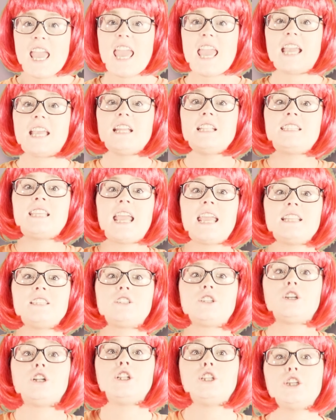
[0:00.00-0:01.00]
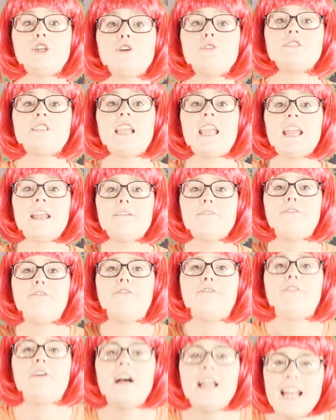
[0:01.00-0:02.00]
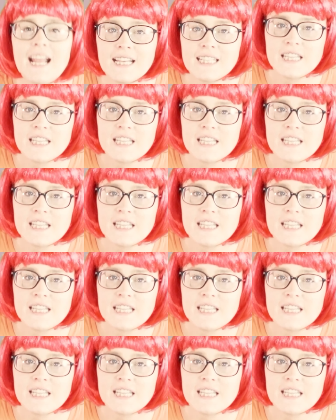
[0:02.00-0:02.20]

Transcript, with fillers: It contains clues and fun